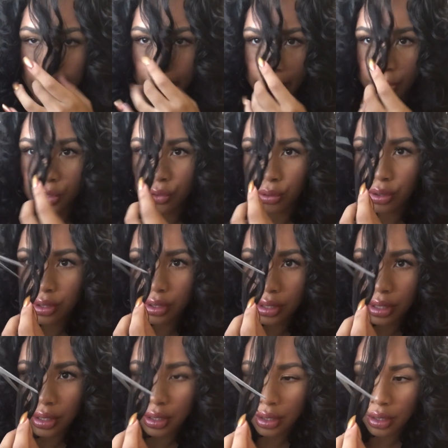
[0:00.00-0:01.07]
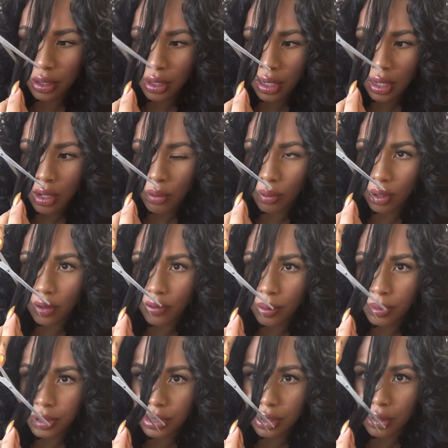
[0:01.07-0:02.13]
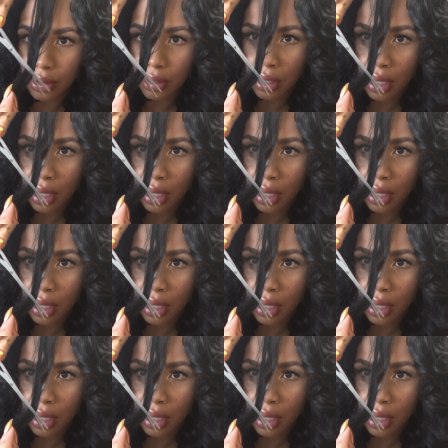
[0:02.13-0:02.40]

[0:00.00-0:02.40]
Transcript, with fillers: cut it shorter than whatever. I'm just going,